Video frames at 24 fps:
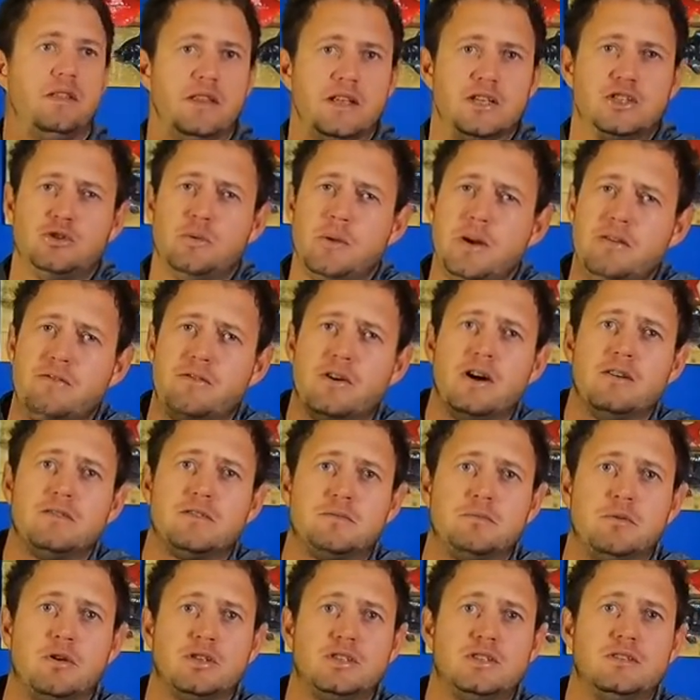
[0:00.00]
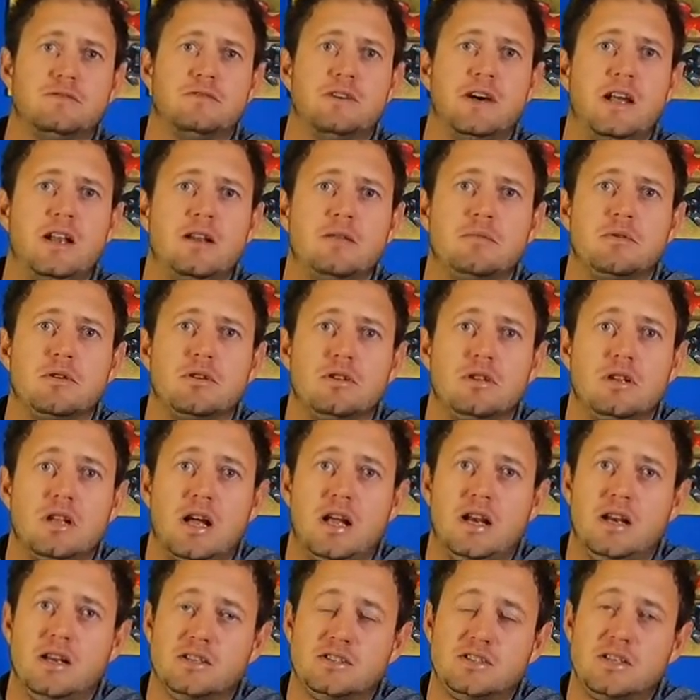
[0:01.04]
There's 25 spots available,
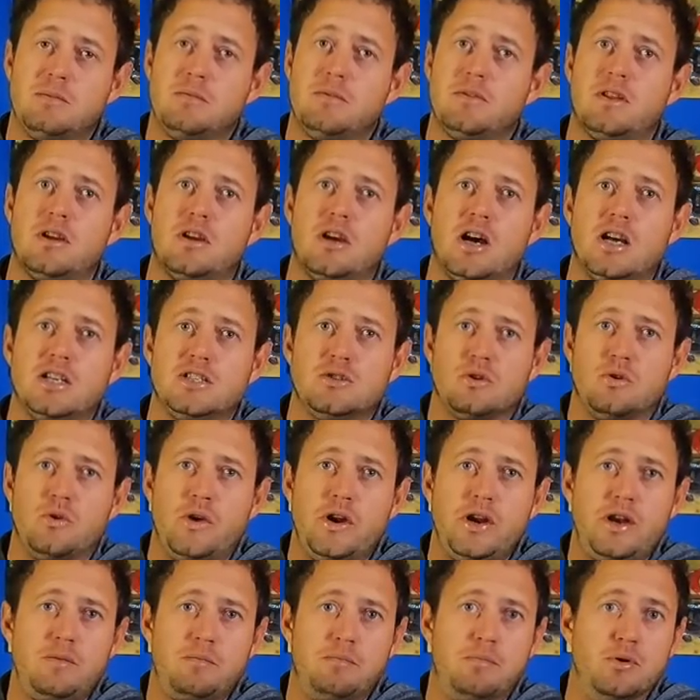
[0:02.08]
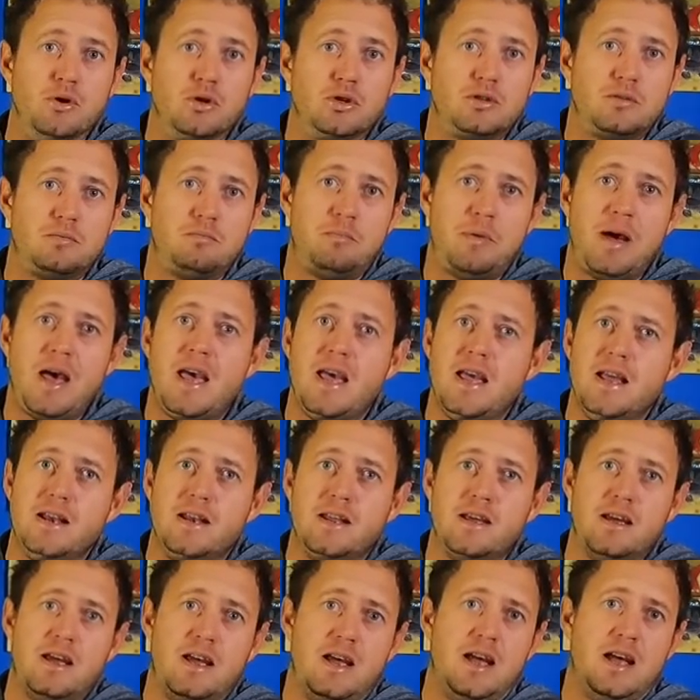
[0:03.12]
and some of the guys already booked,
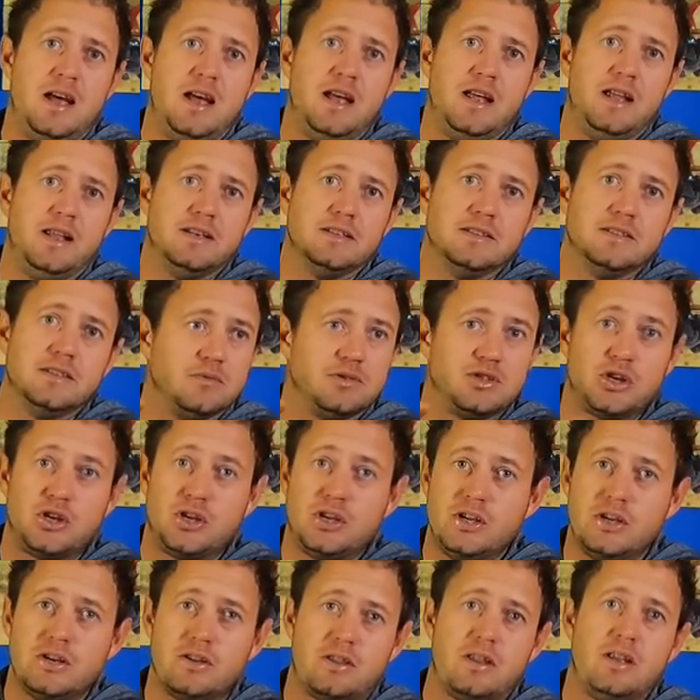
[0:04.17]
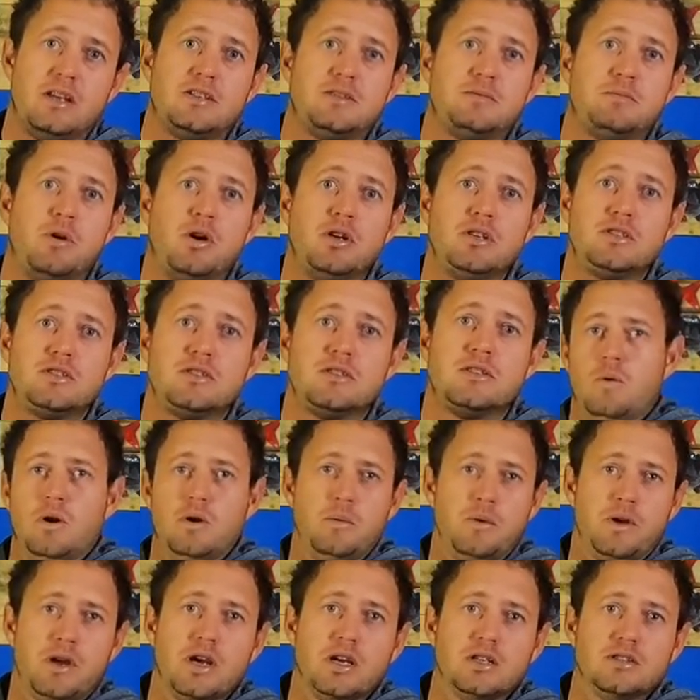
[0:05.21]
paid, and secured their spots. What
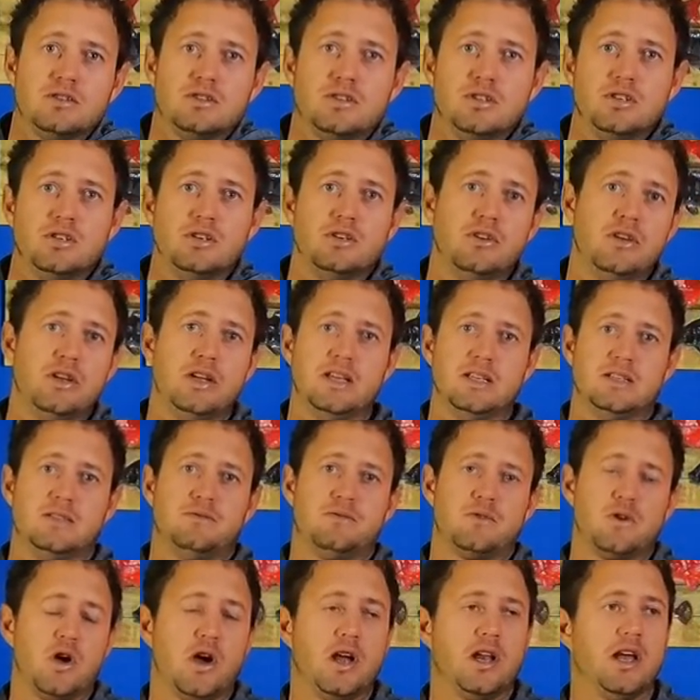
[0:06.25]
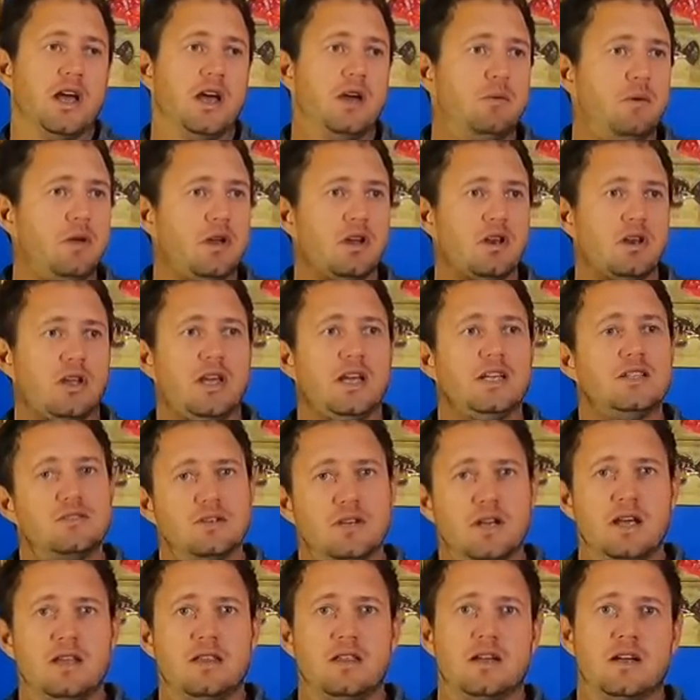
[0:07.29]
we're going to do is Friday, we're going to get
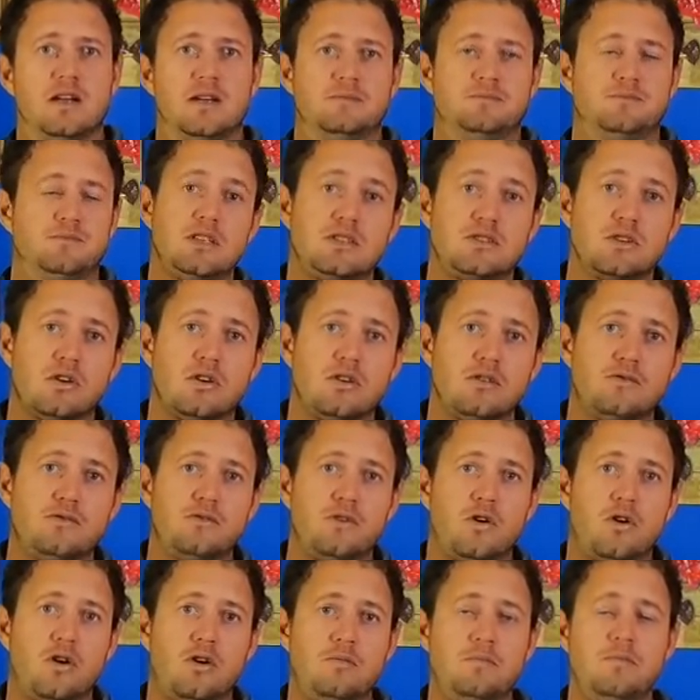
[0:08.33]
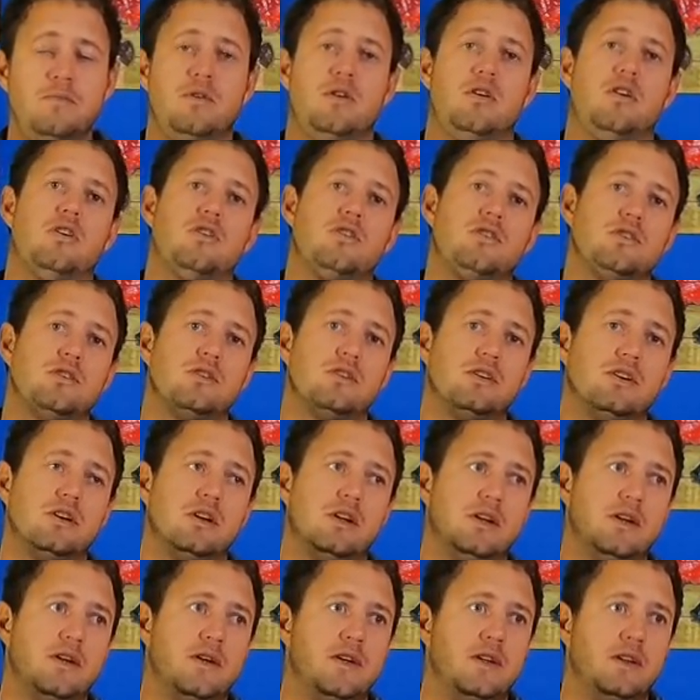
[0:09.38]
together. It's on a farm on
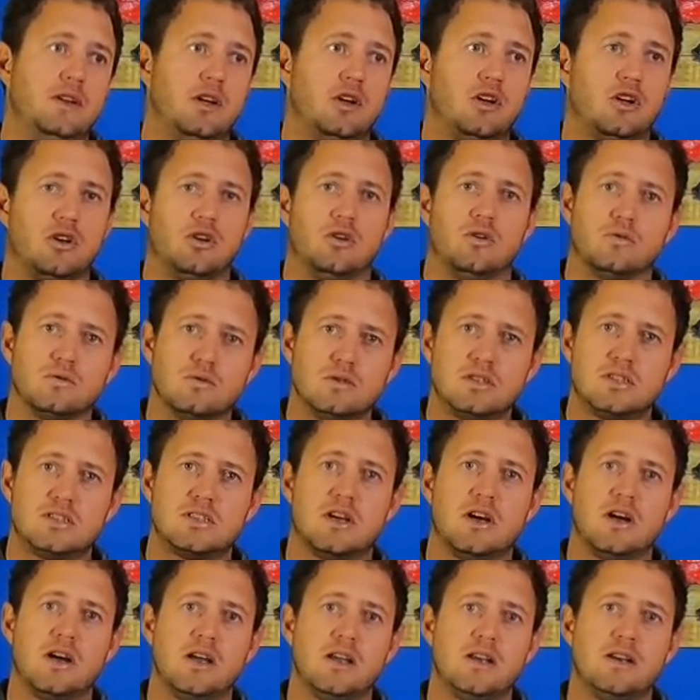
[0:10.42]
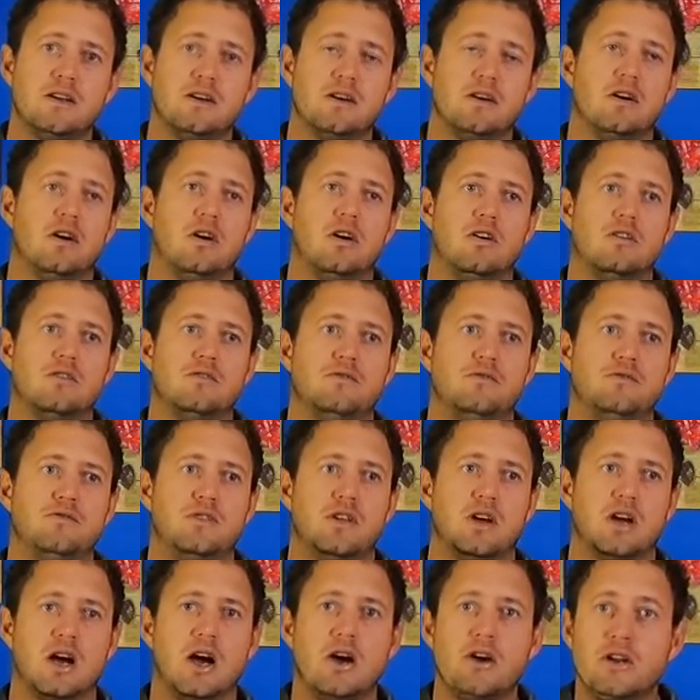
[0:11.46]
the Canon side of
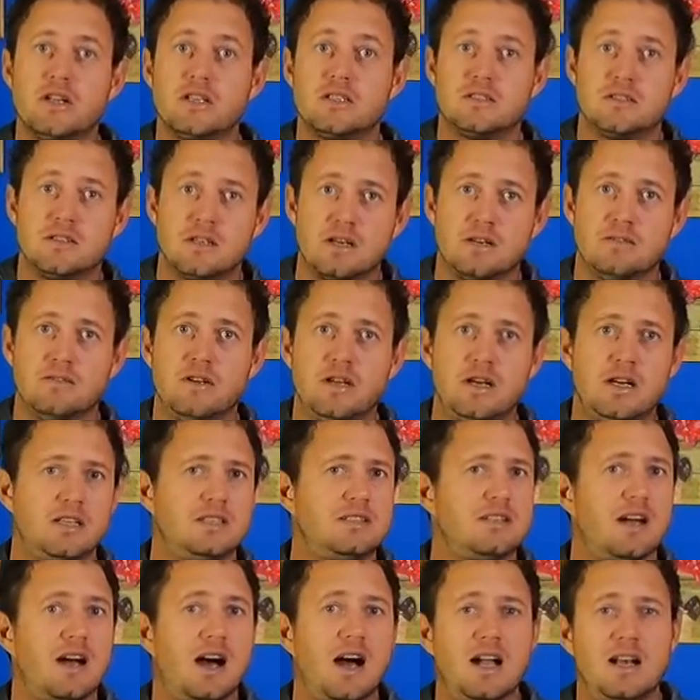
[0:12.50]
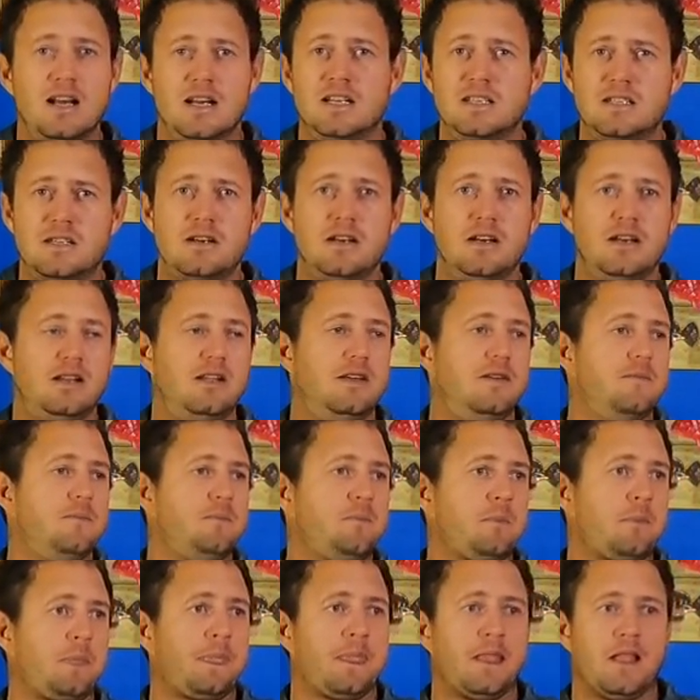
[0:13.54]
the Gouritz River. It's literally
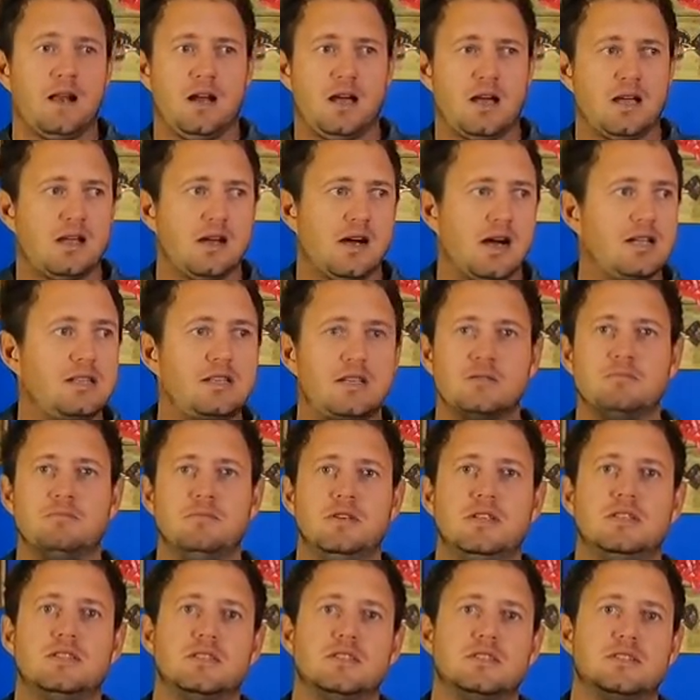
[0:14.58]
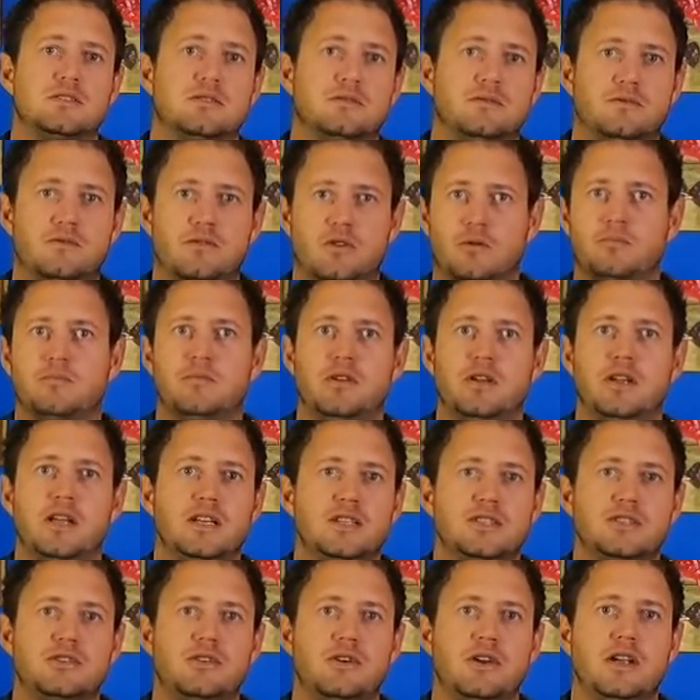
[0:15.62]
like 100 meters from the
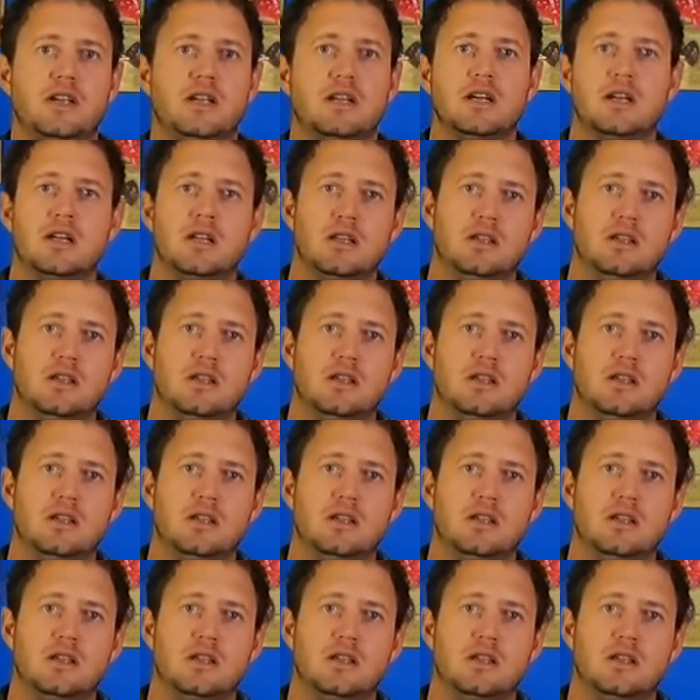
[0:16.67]
estuary.